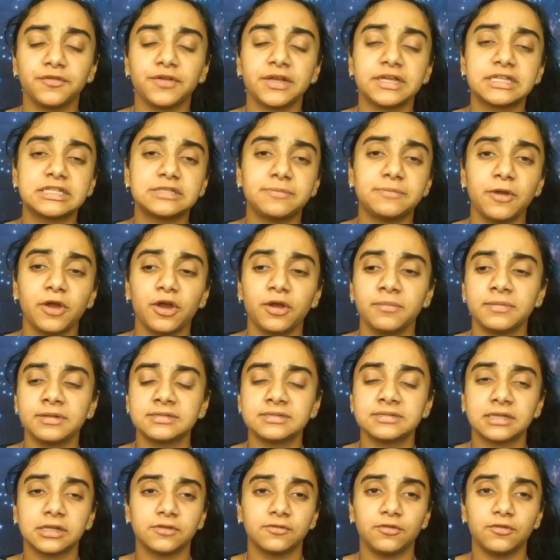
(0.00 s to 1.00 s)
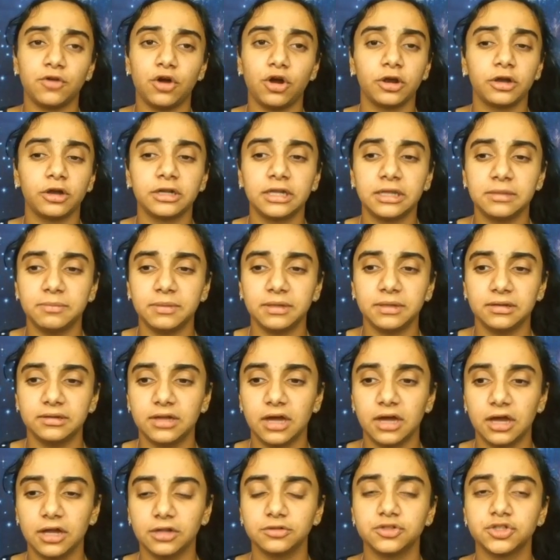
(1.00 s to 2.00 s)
experiments that have already been done.